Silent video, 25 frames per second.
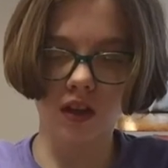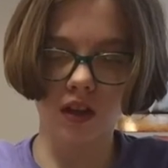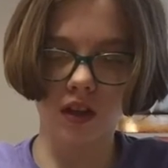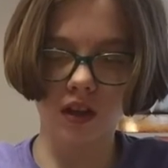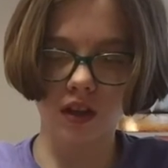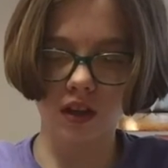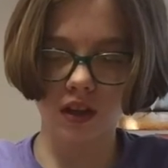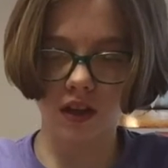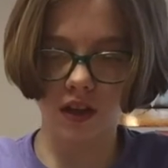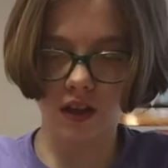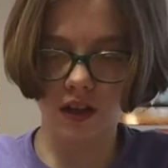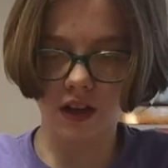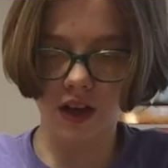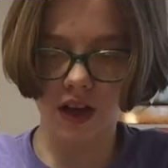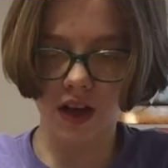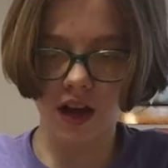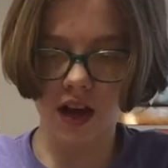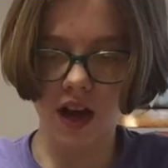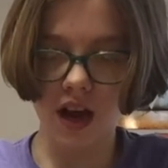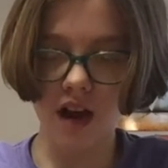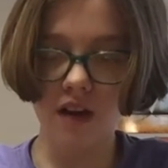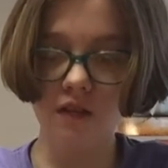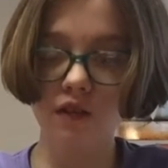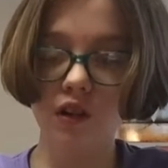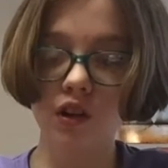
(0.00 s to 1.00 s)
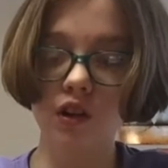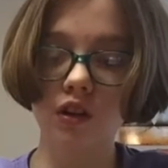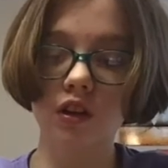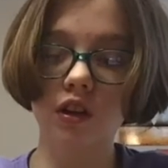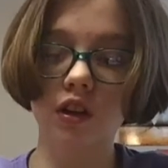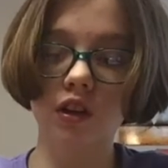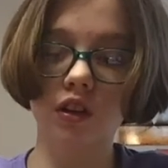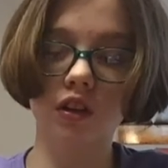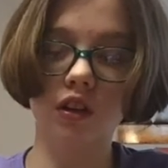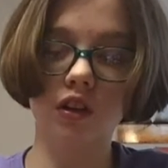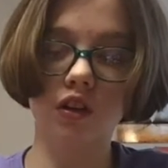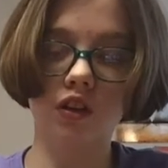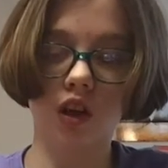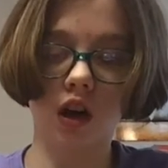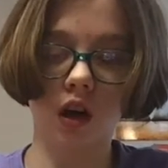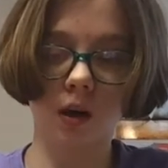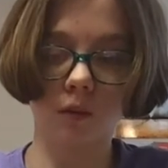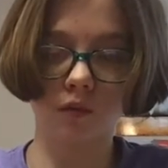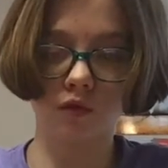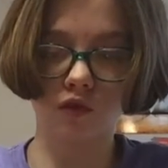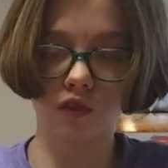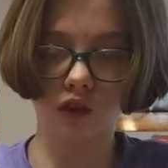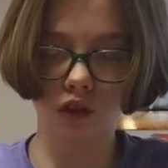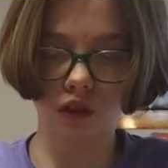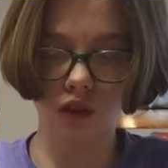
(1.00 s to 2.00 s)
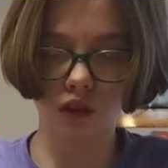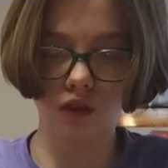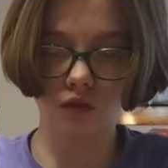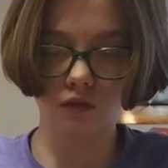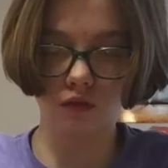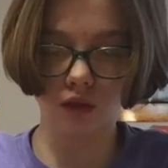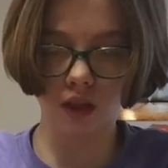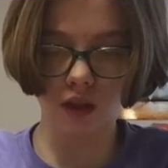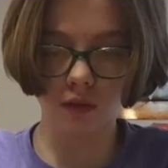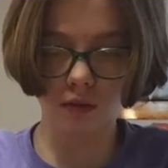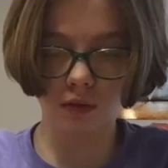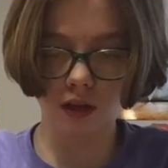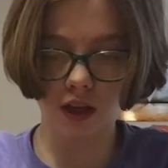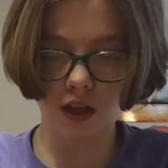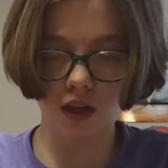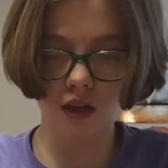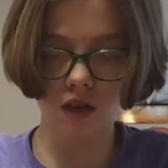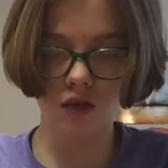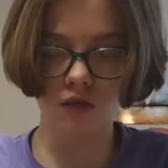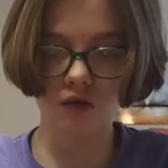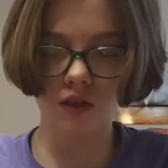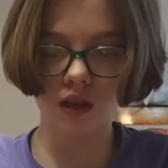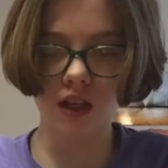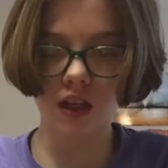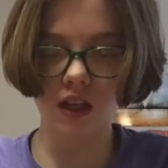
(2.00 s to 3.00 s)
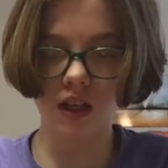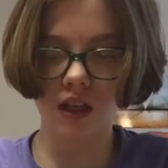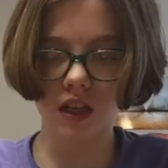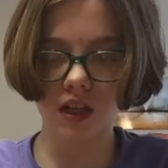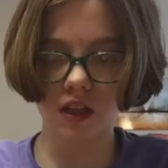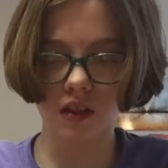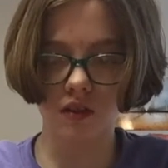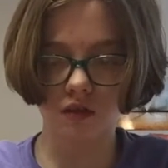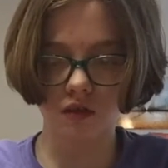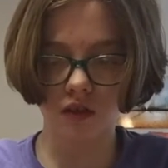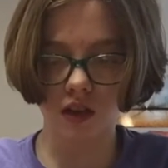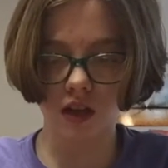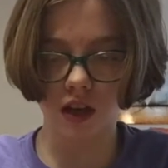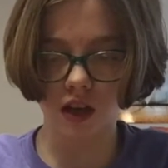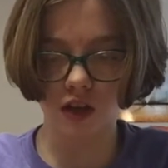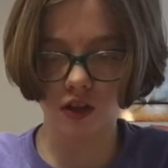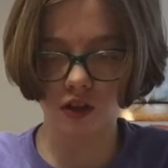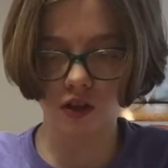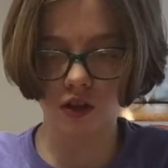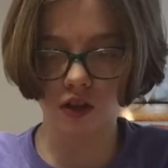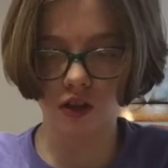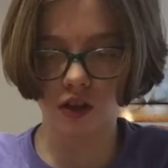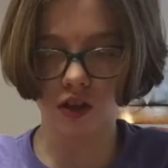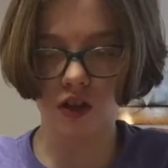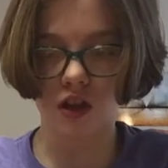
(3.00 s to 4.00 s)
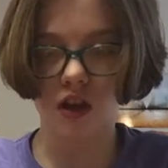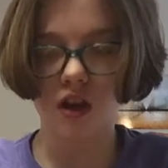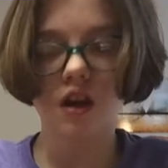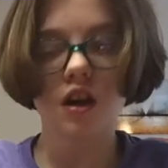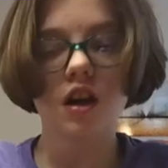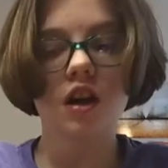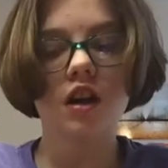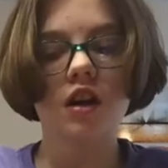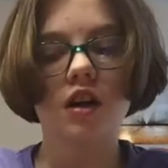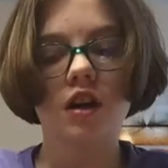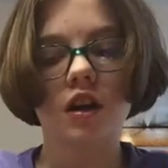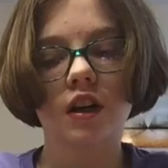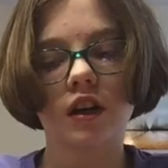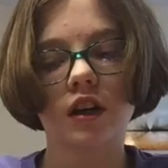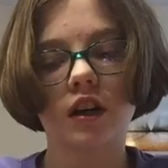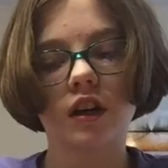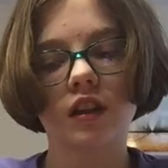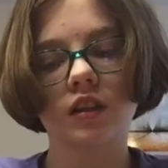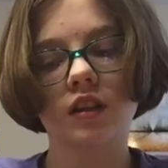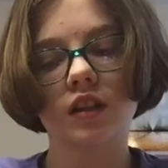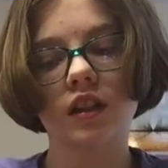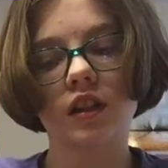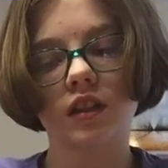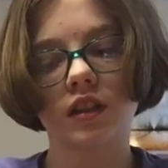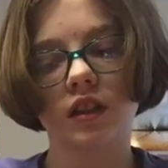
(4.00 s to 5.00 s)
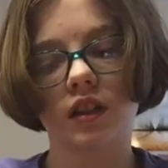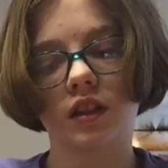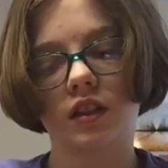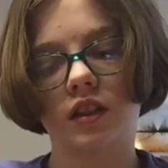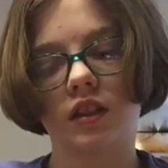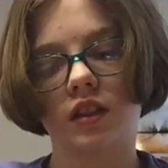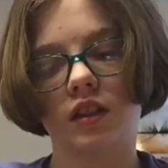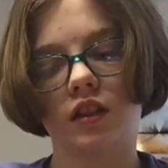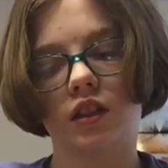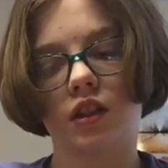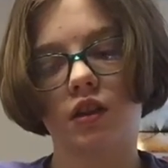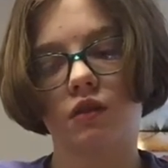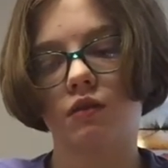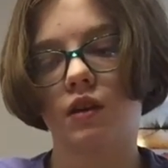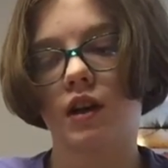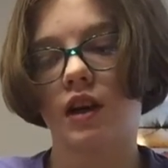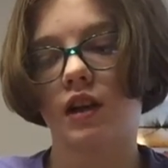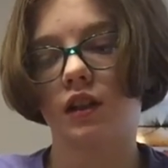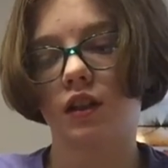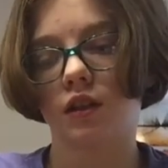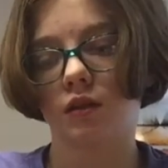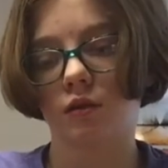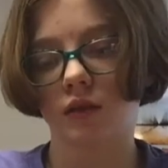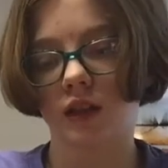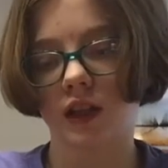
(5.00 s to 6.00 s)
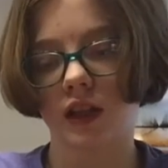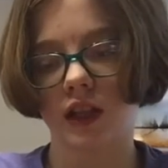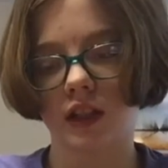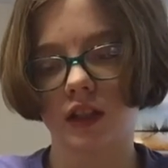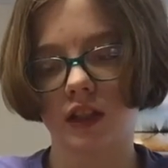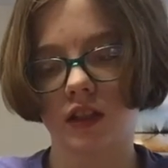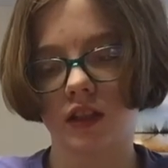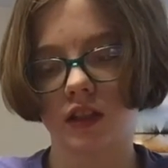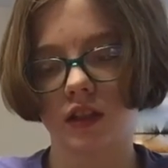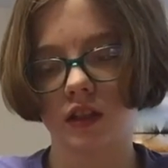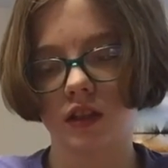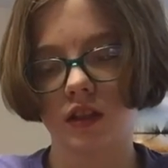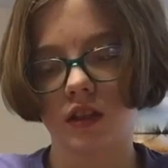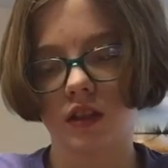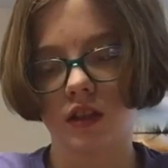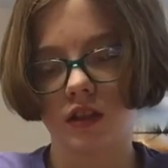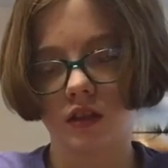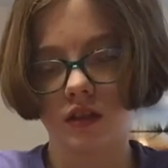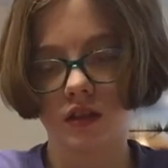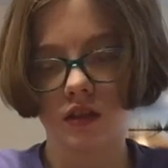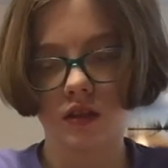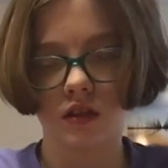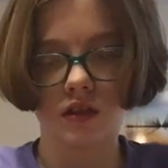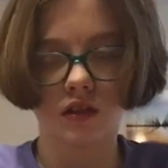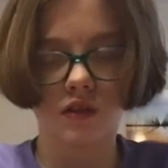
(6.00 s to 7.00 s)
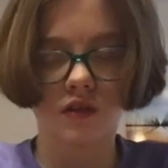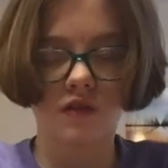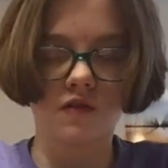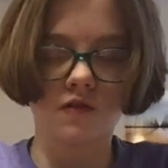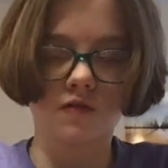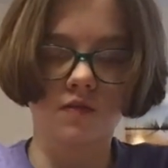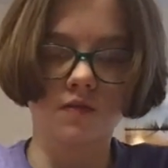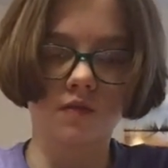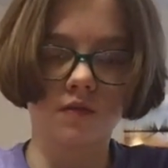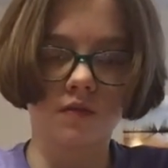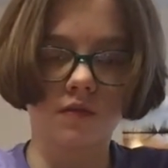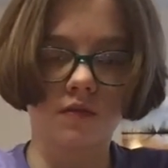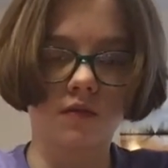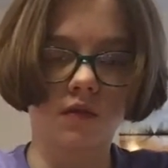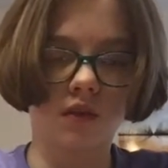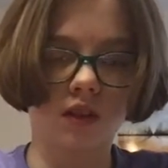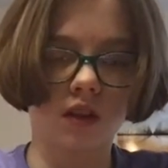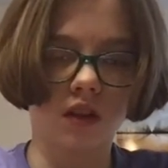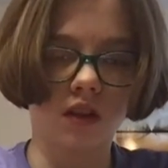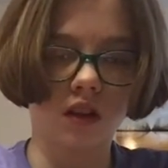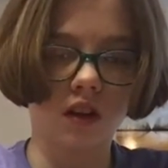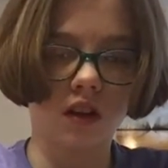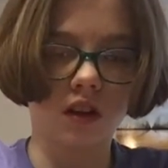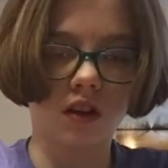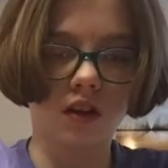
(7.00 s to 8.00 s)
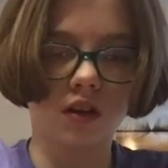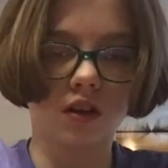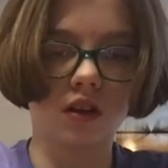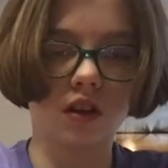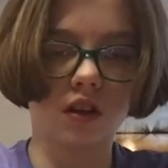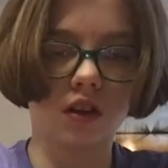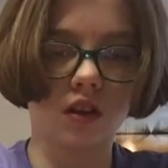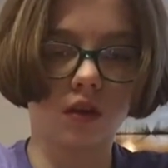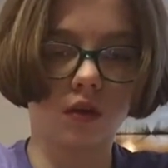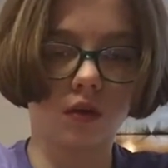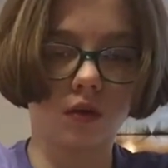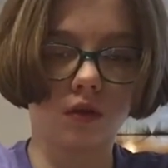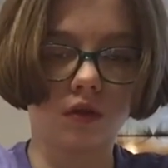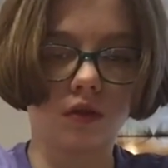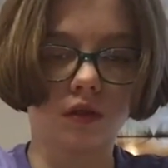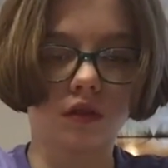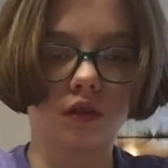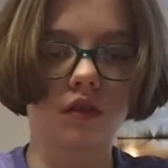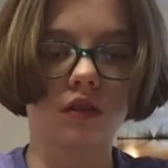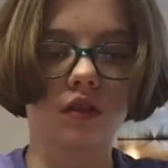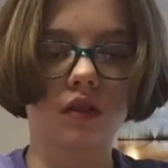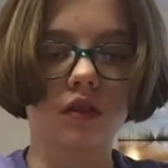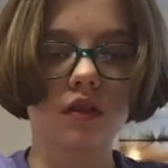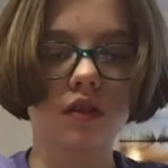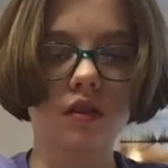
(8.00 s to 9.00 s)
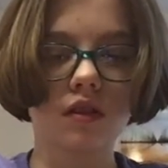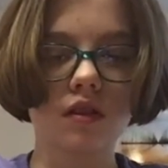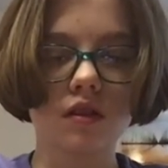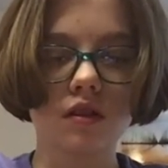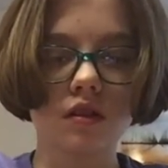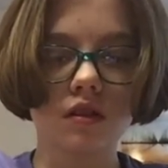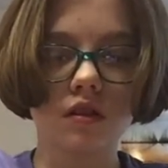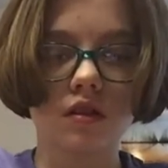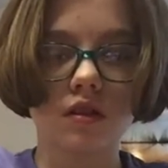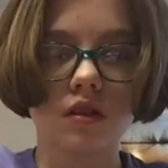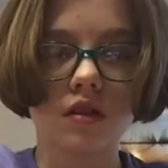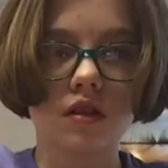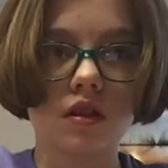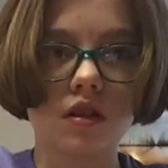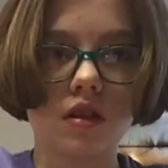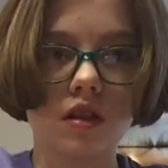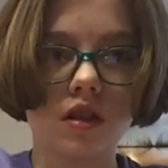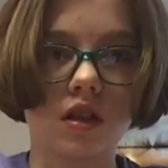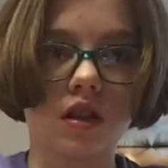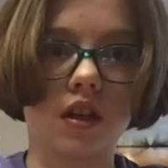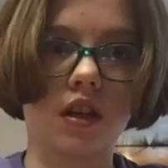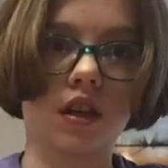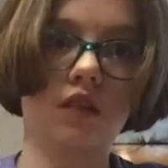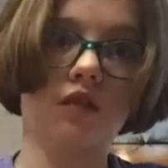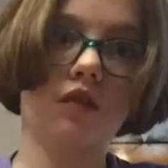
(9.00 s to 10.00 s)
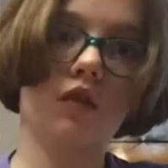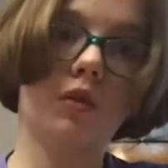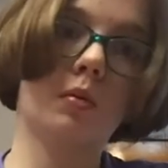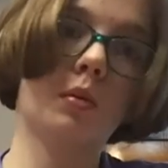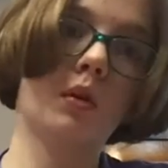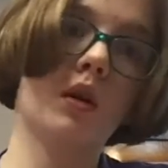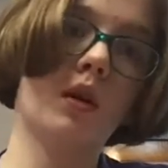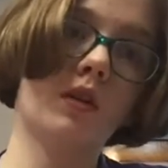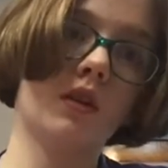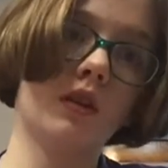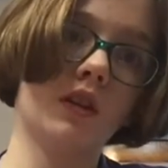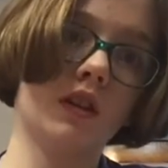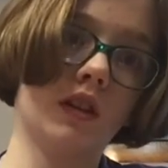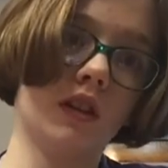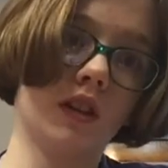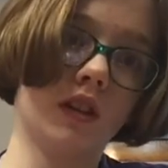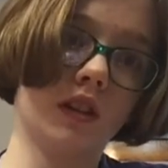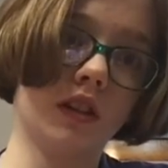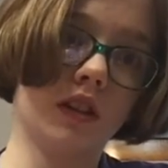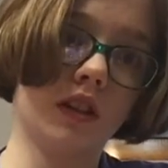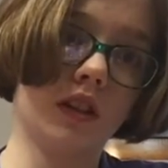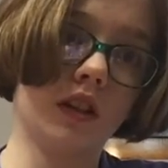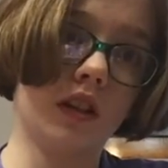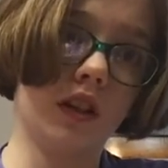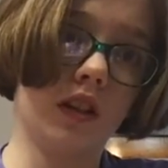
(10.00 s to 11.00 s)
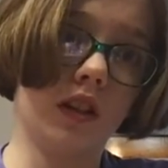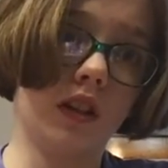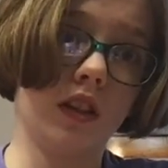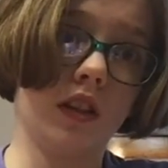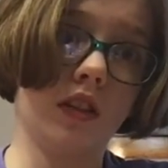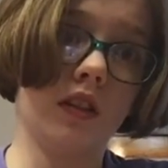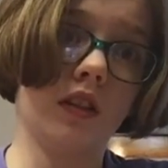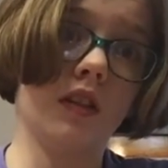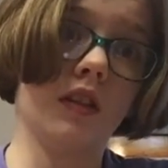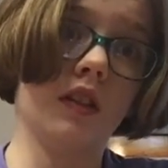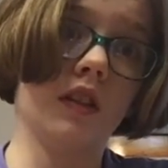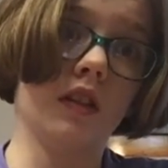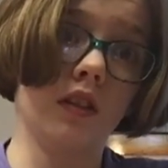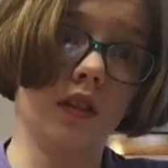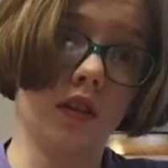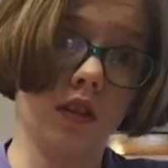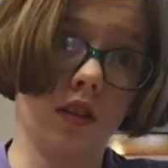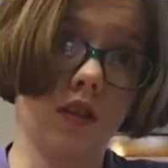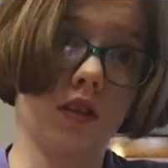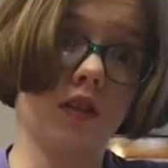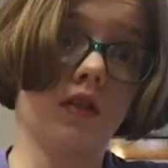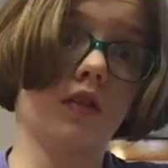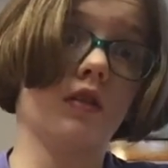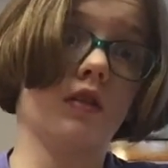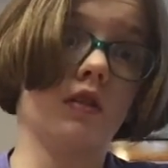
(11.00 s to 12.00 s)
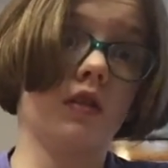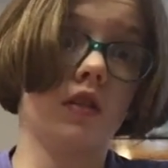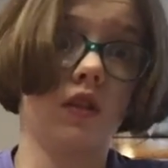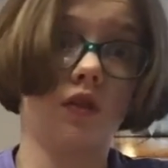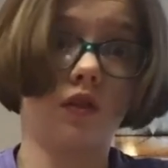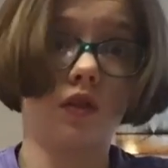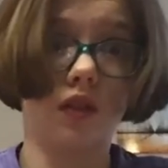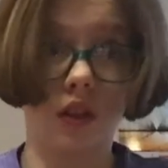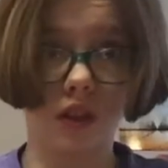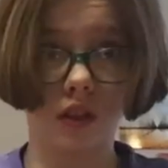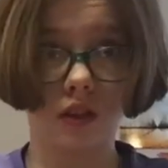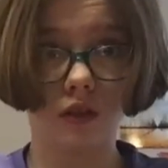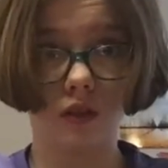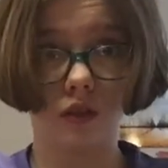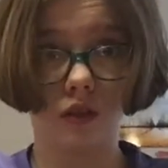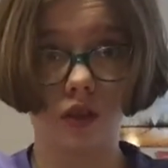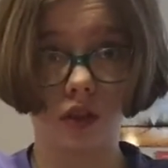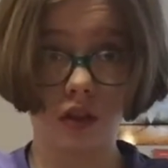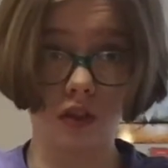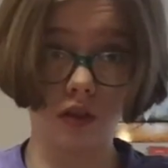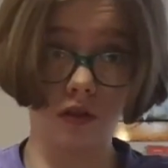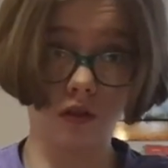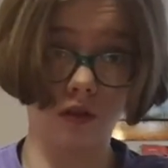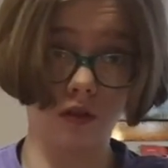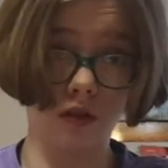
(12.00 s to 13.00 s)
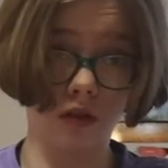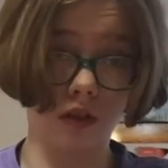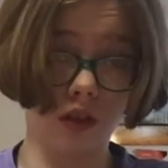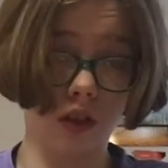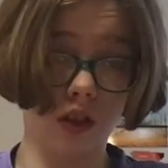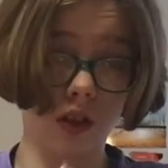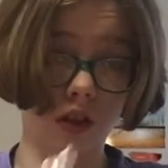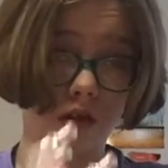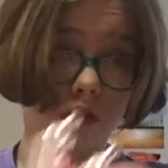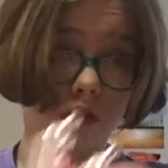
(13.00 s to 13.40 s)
and never hook the top first with my 3D creations unless I tell you otherwise. So you will probably not see a hook only video soon. So